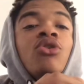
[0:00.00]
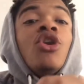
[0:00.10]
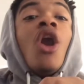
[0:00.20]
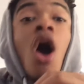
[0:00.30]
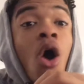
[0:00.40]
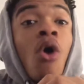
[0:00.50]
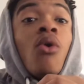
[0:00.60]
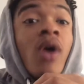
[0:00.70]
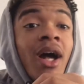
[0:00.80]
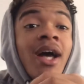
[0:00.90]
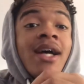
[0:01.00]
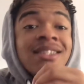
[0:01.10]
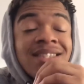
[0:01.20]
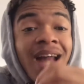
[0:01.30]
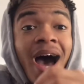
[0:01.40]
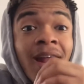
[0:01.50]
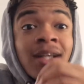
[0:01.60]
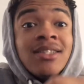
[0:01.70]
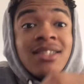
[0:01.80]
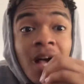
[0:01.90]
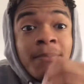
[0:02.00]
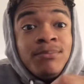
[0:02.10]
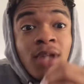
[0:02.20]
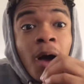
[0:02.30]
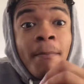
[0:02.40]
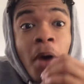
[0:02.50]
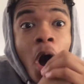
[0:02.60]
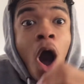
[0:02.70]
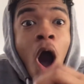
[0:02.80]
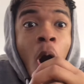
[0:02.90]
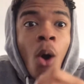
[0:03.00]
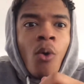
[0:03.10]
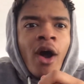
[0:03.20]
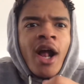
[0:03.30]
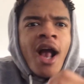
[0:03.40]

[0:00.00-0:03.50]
No, it's not acceptable.